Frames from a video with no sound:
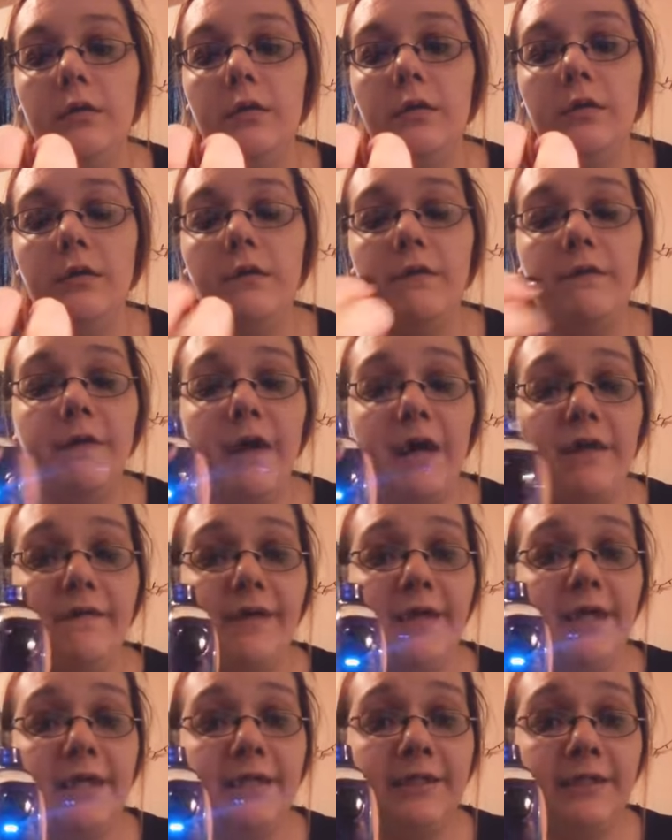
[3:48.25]
5
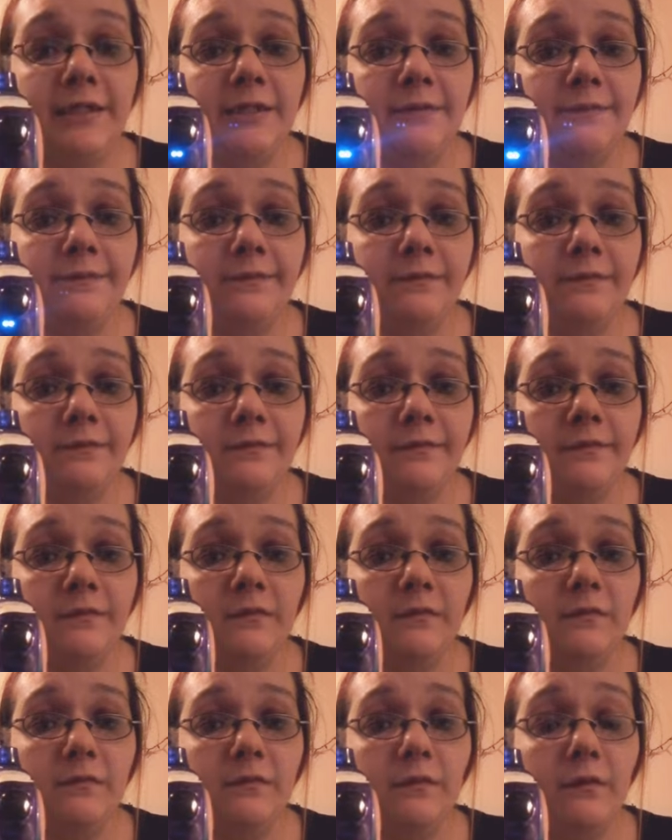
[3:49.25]
hits,
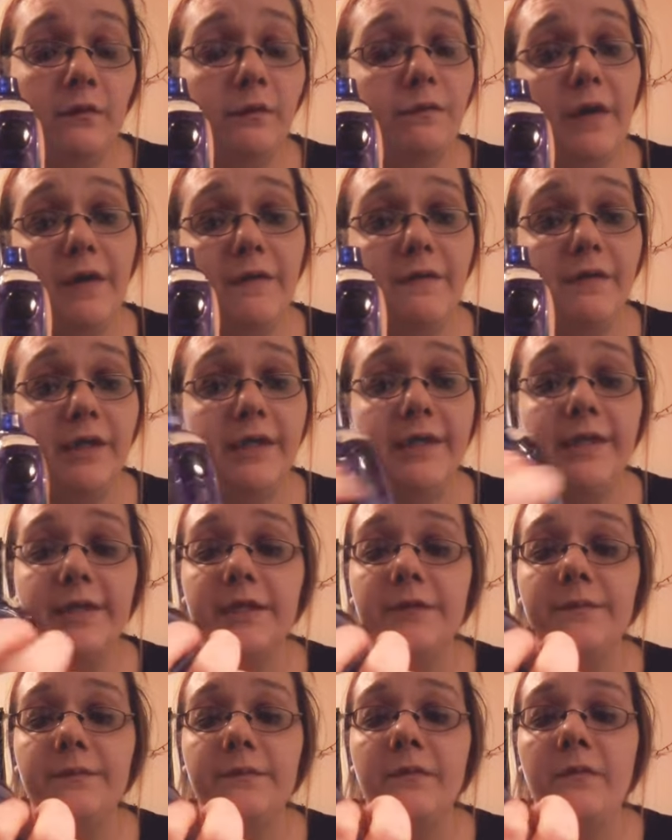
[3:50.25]
or 5 clicks,
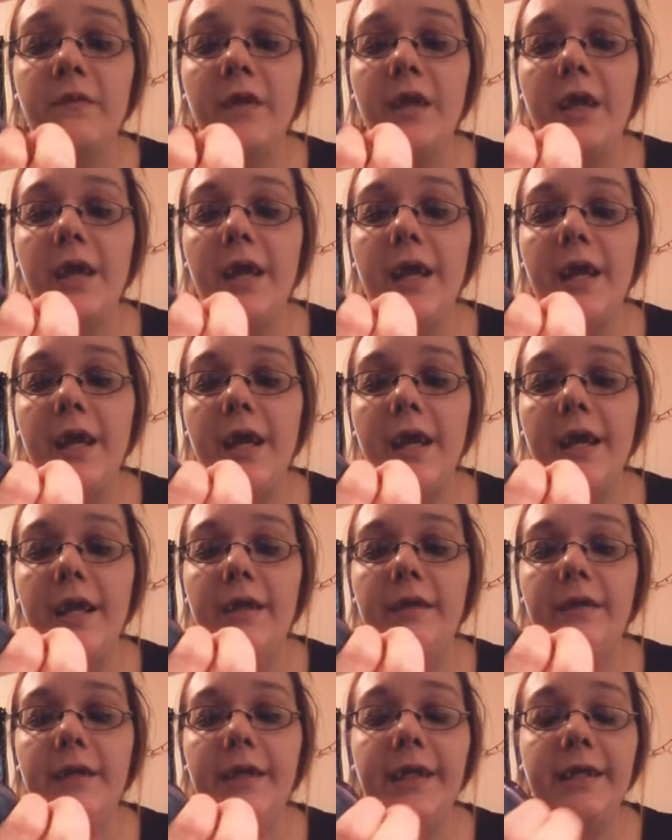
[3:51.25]
and
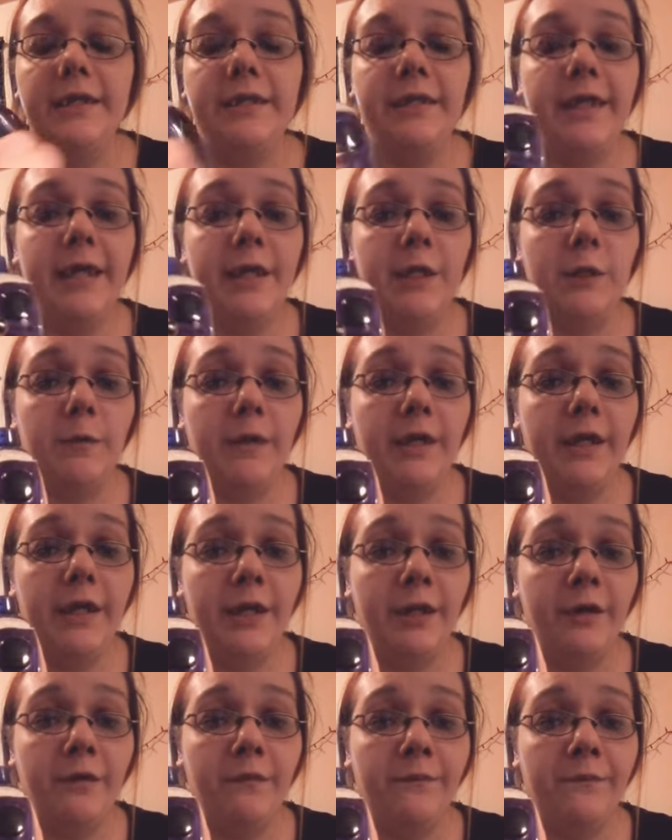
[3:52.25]
the indicator right
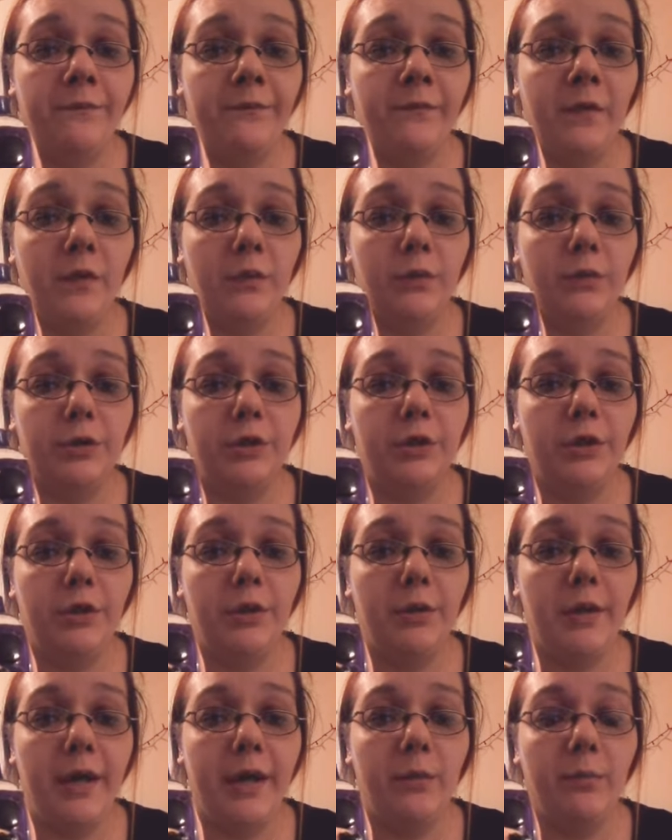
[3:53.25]
here will show you
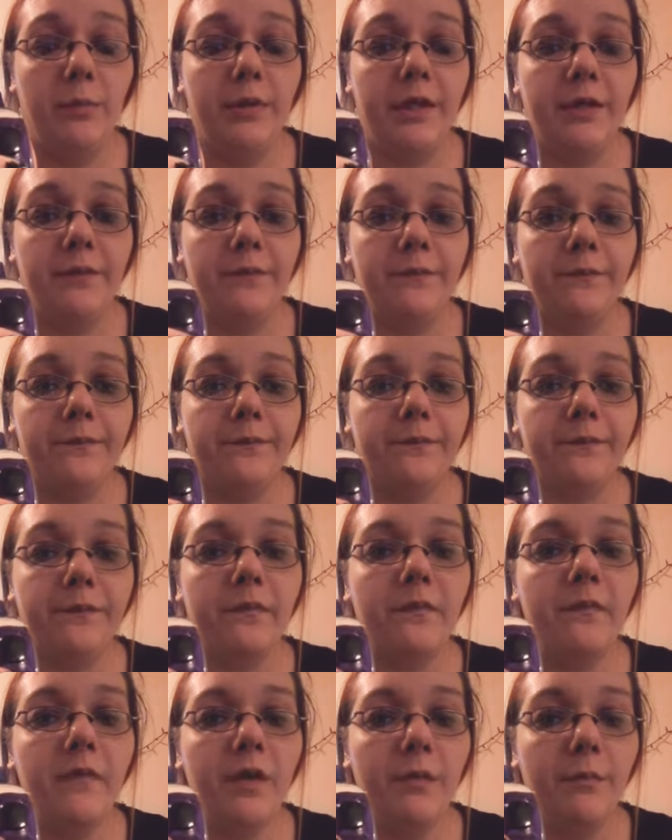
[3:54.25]
how many
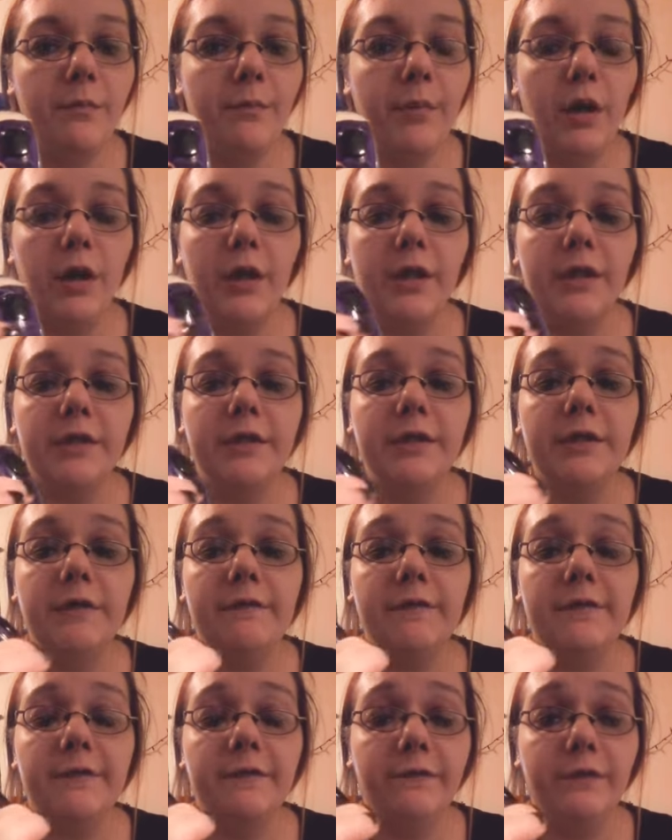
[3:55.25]
bars. If
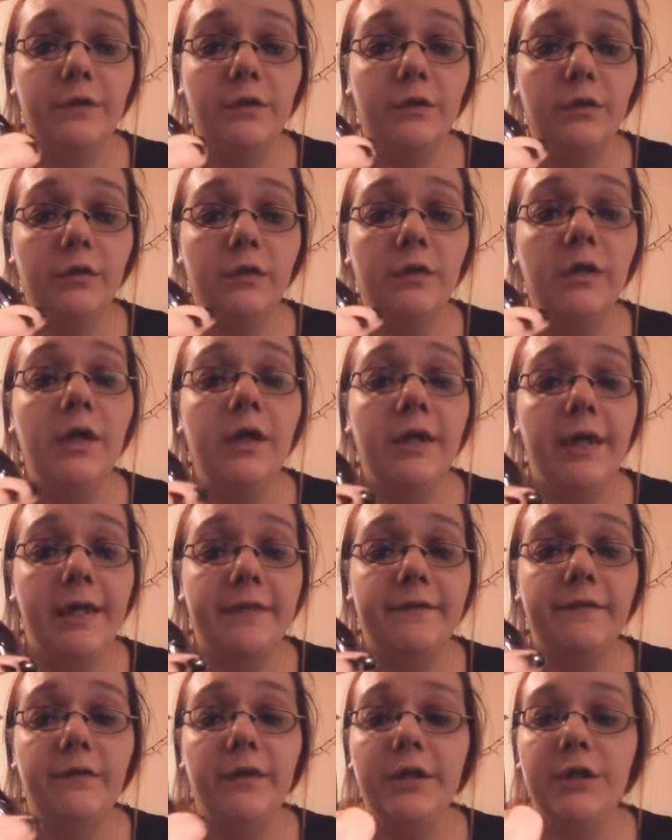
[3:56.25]
it's full, it's
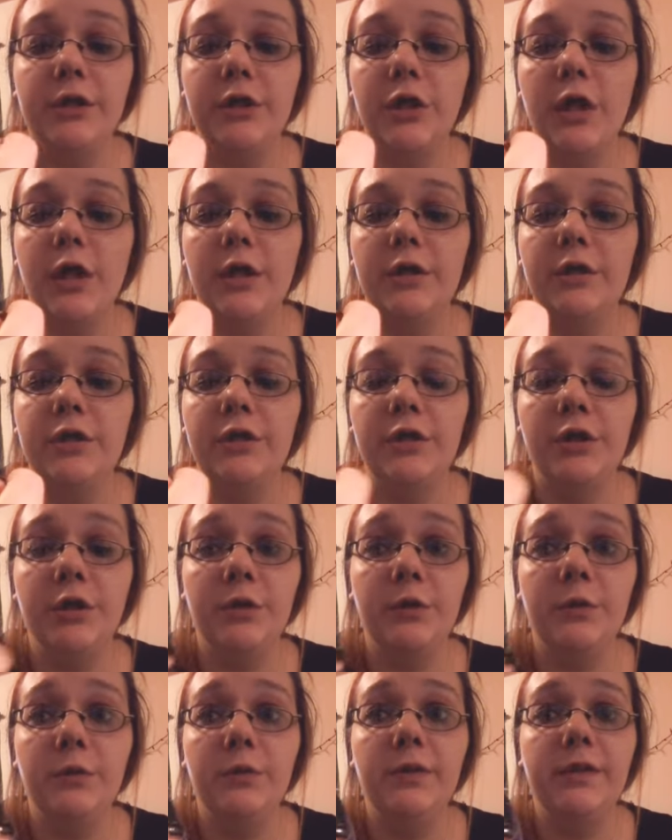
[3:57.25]
fully charged.
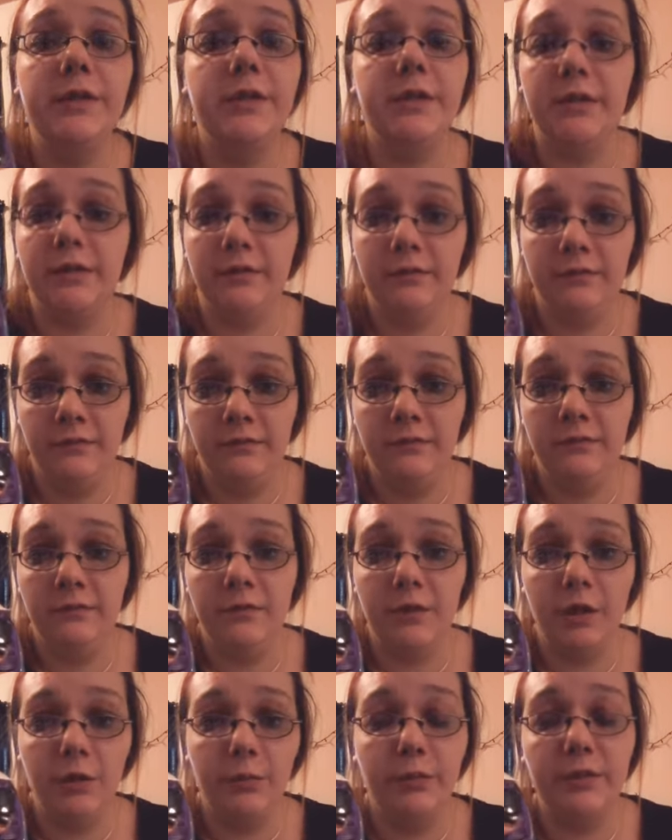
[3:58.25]
2 is
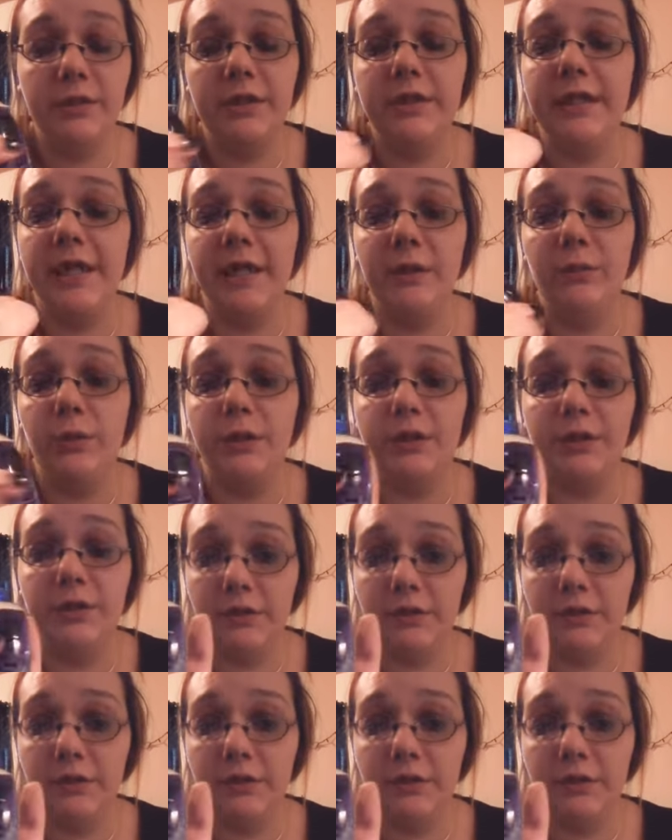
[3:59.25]
almost dead, which